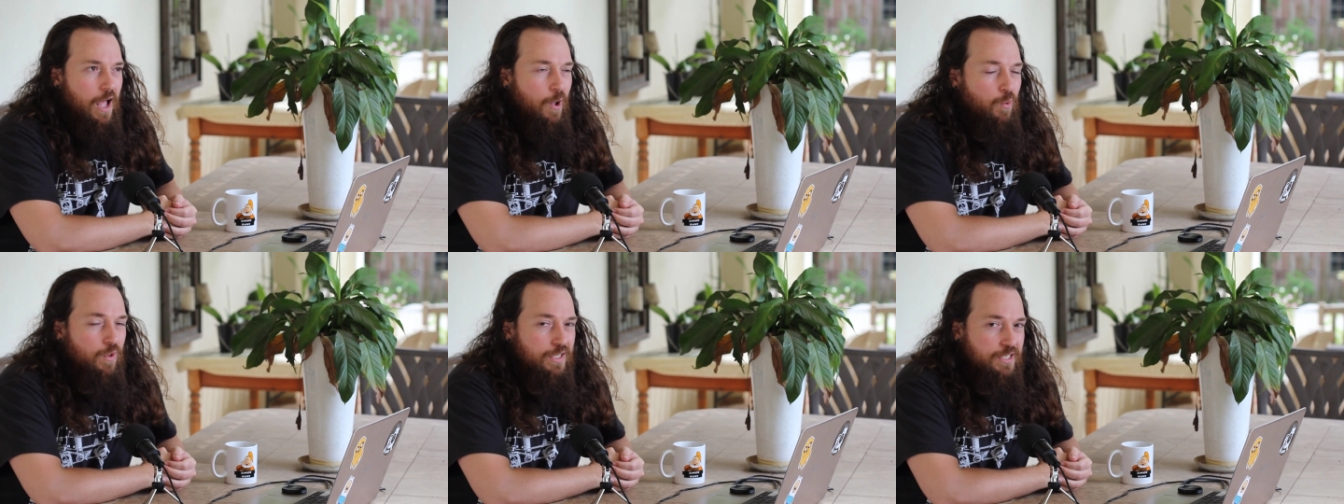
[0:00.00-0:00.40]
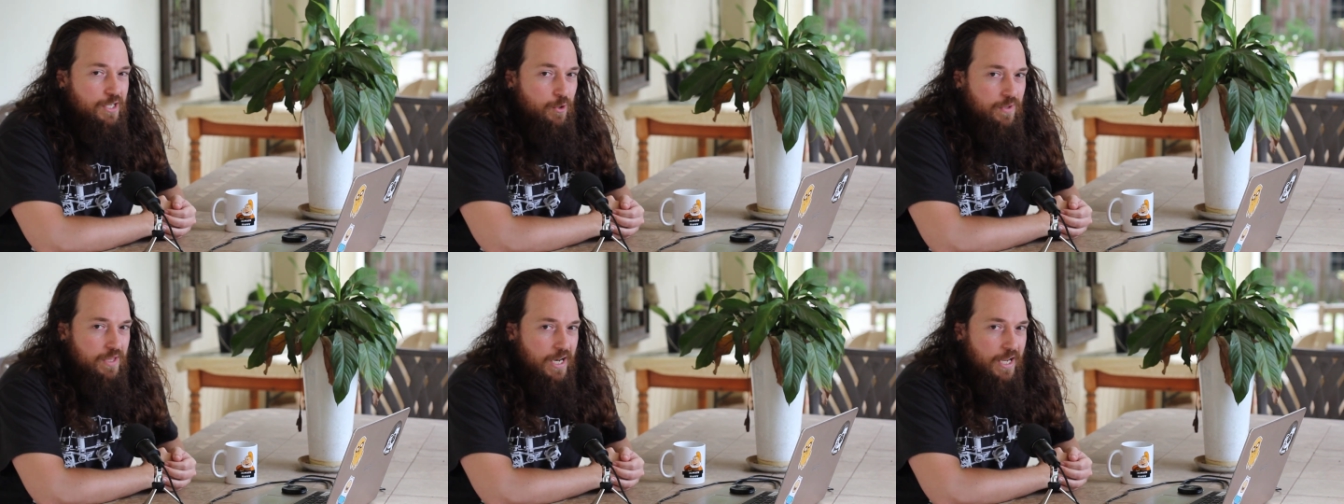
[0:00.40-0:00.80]
I will
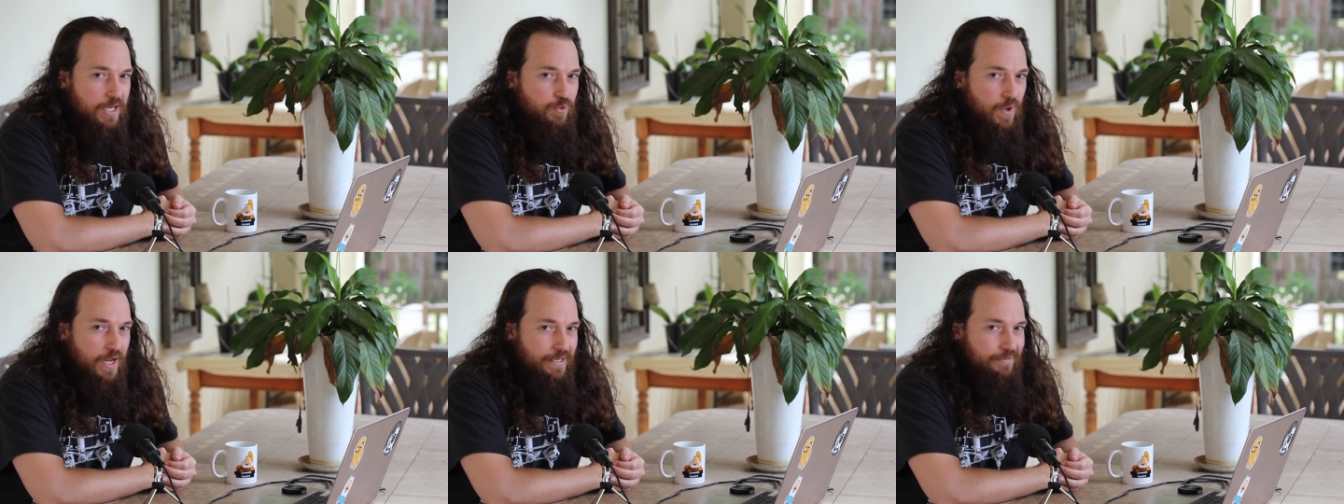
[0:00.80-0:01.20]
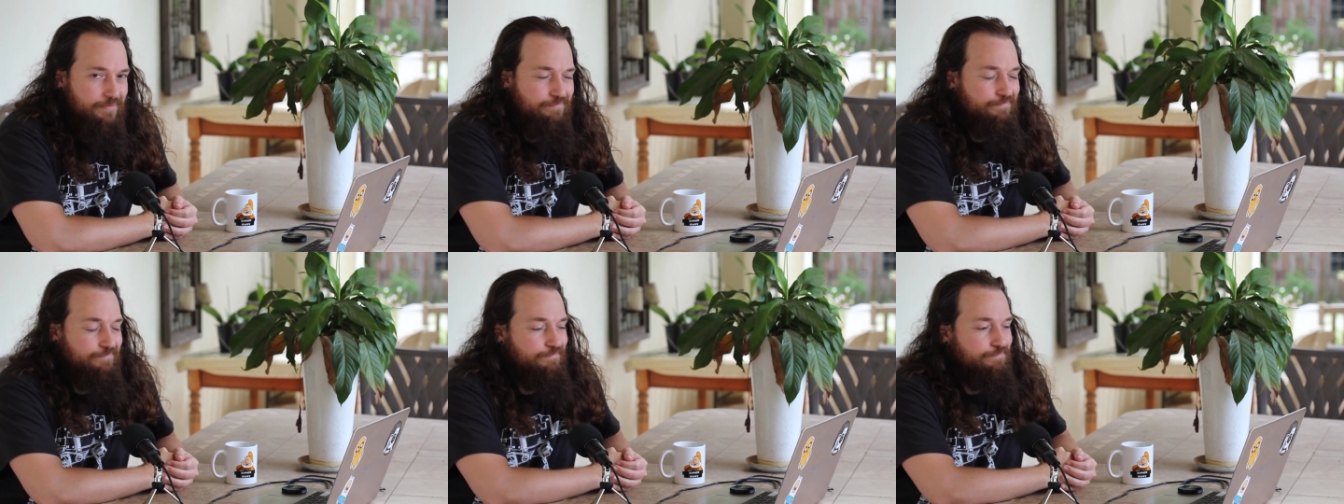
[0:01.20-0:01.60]
see you in the next one.
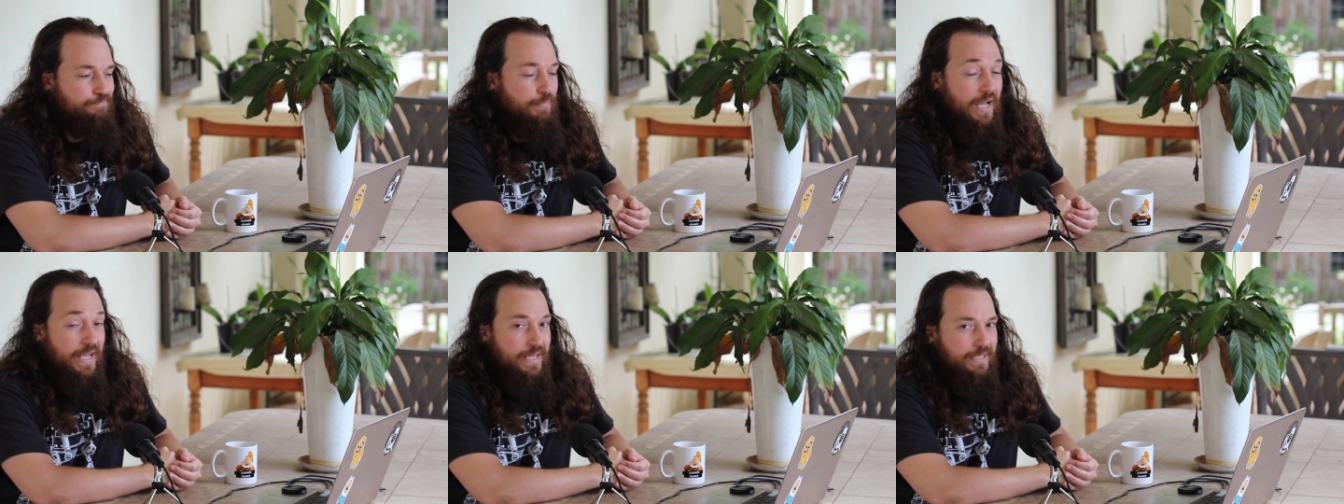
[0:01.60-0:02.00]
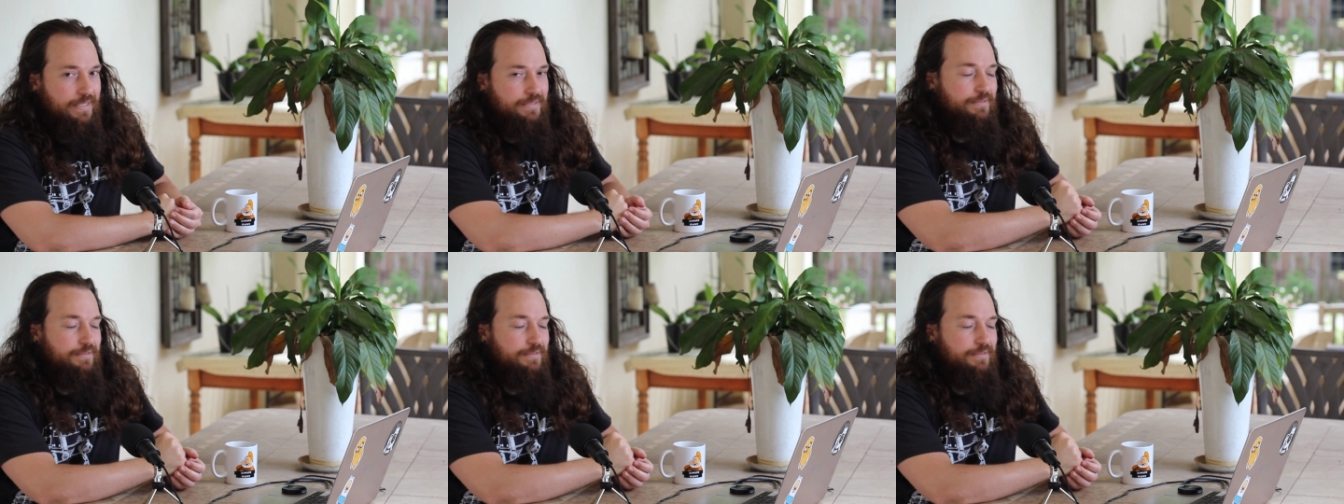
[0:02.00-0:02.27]
Bye.